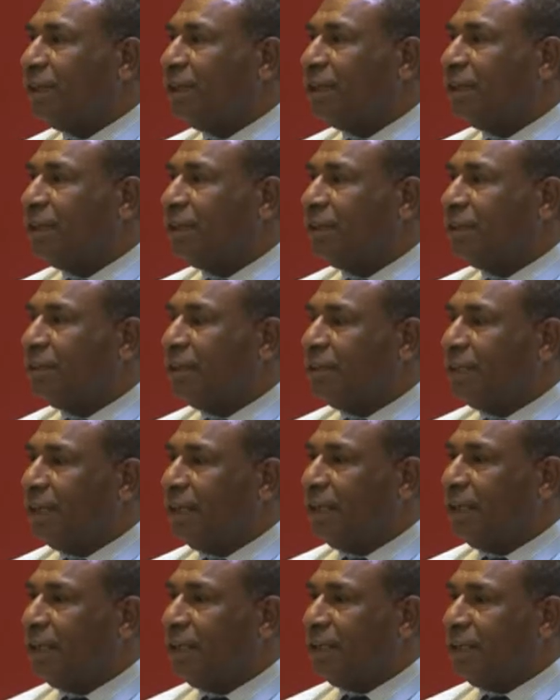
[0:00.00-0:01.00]
As the
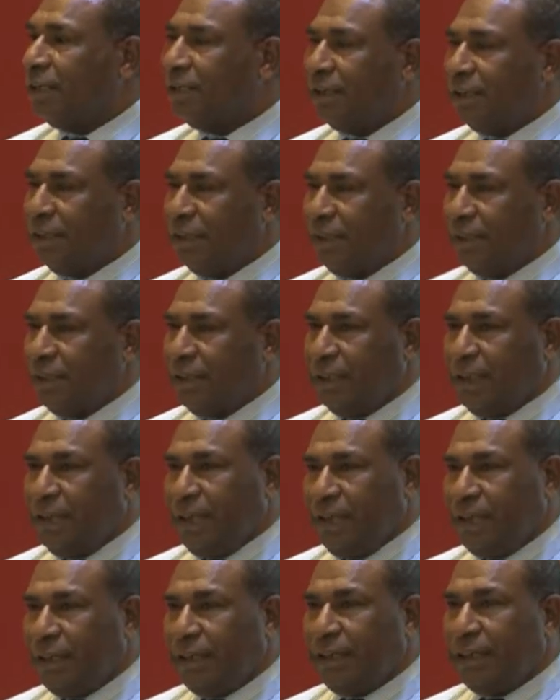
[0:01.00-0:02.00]
keynote speaker,
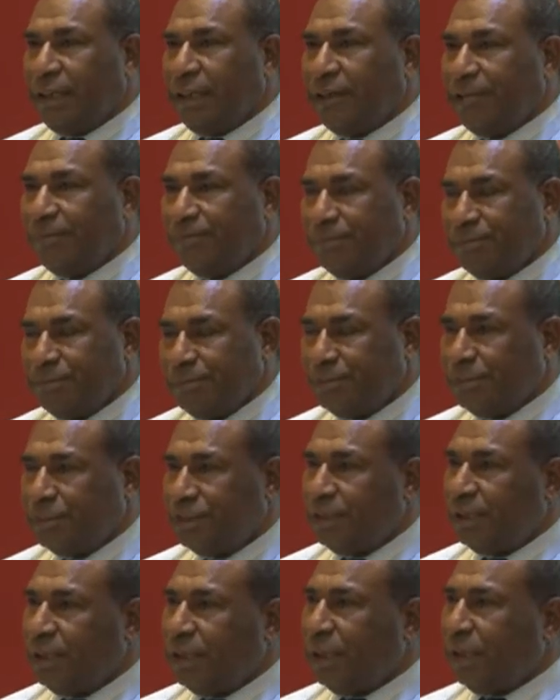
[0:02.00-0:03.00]
Damaru spoke
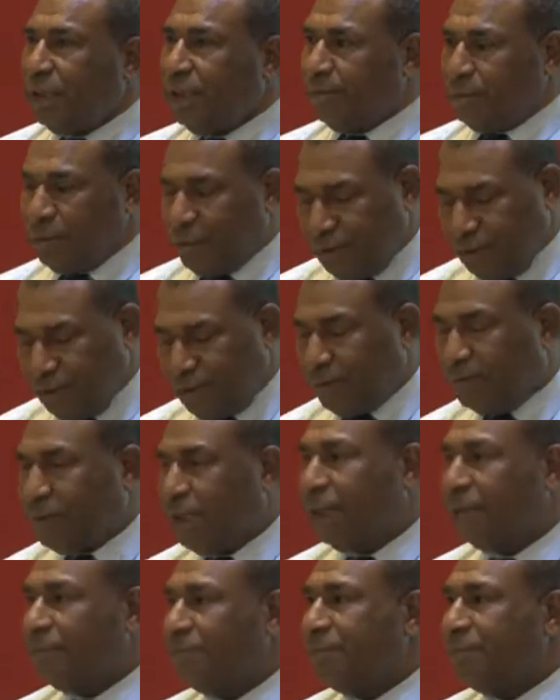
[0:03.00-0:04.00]
about the work of the fraud